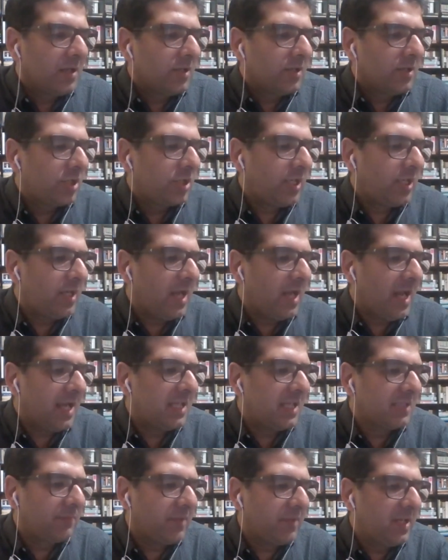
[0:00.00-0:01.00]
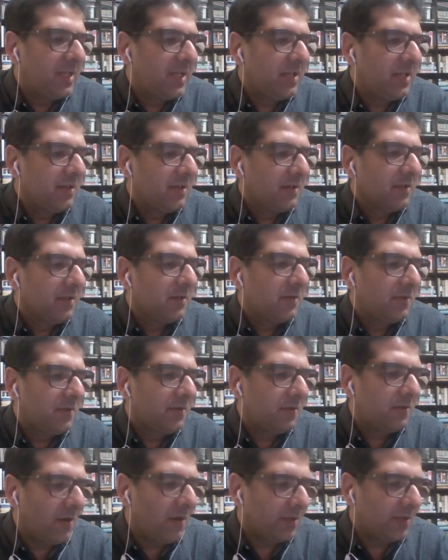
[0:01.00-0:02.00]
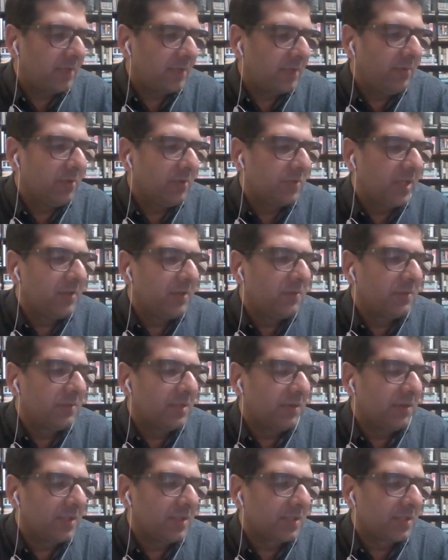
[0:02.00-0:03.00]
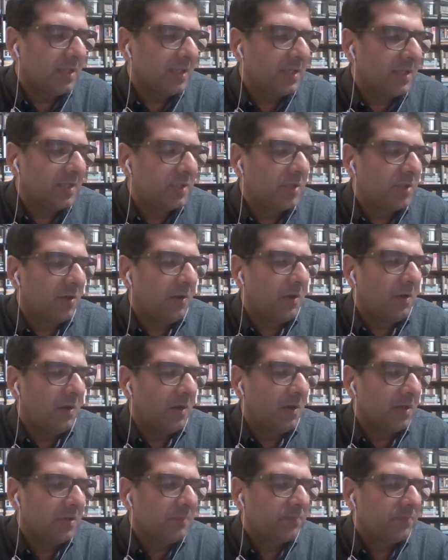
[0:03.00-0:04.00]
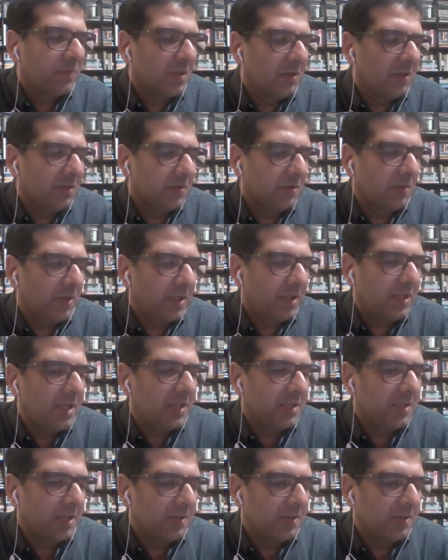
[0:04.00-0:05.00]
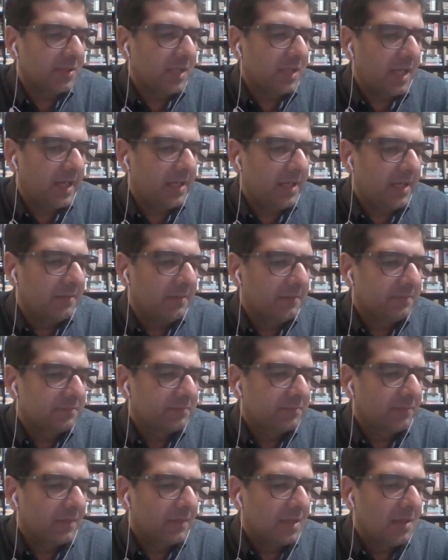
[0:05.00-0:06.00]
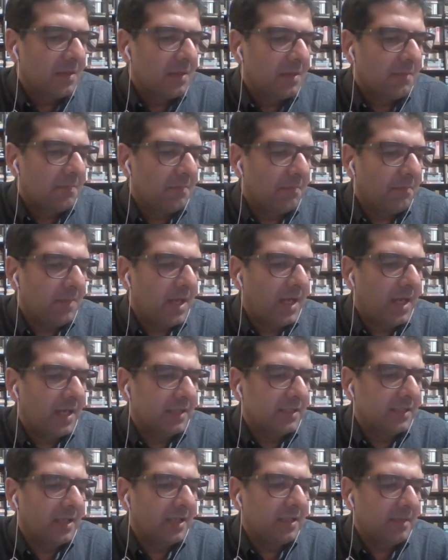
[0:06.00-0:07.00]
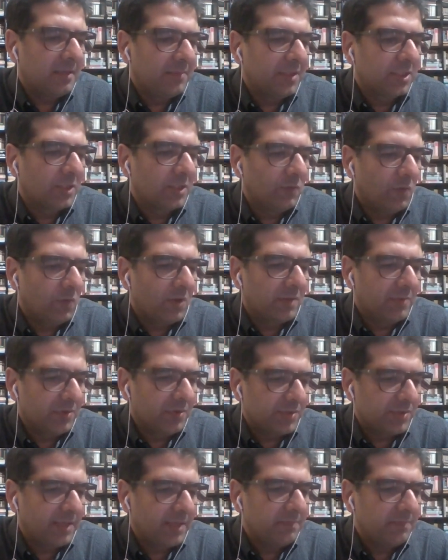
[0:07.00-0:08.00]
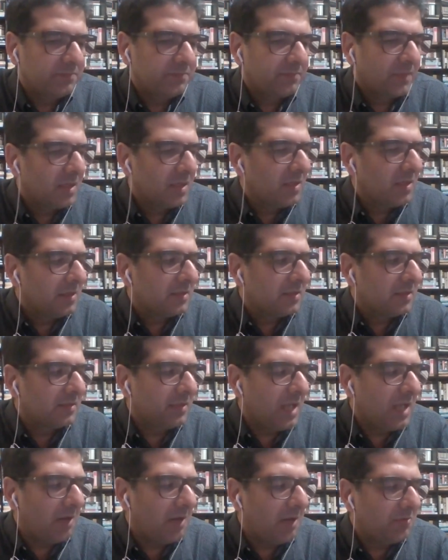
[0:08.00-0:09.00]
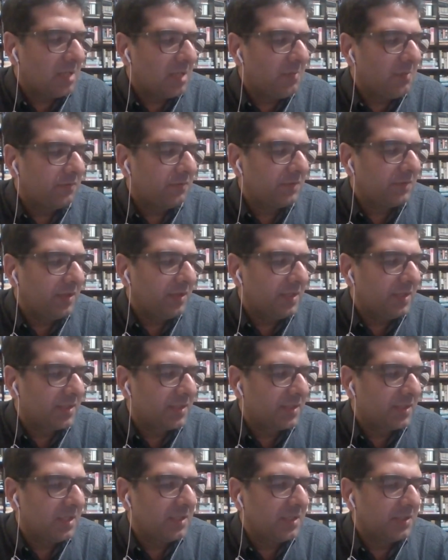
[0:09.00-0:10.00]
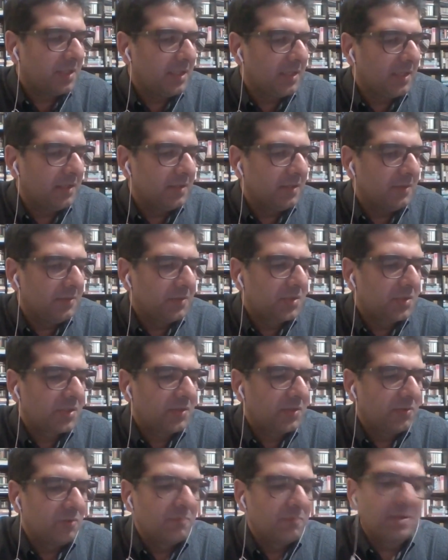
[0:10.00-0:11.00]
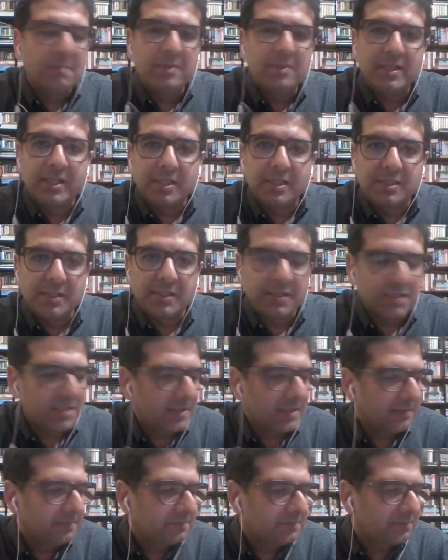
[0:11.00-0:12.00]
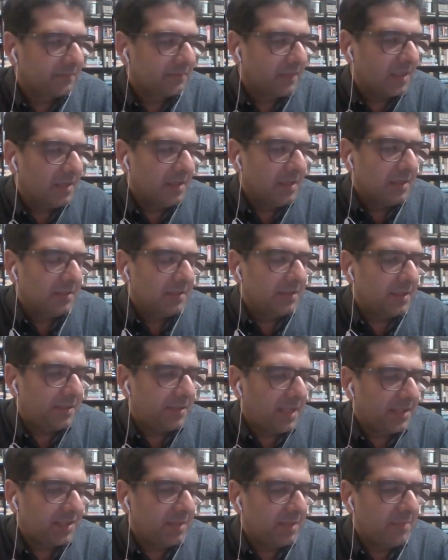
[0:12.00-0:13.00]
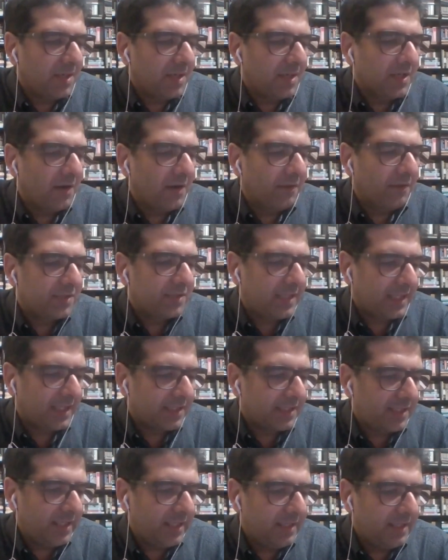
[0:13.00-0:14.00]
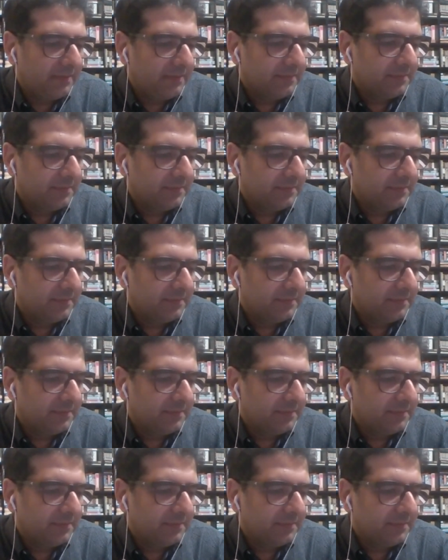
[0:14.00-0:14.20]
She has been contributing to the research on Rohingya genocide by the Liberation War Museum. The outcome of the research includes two publications, The Testimony of 60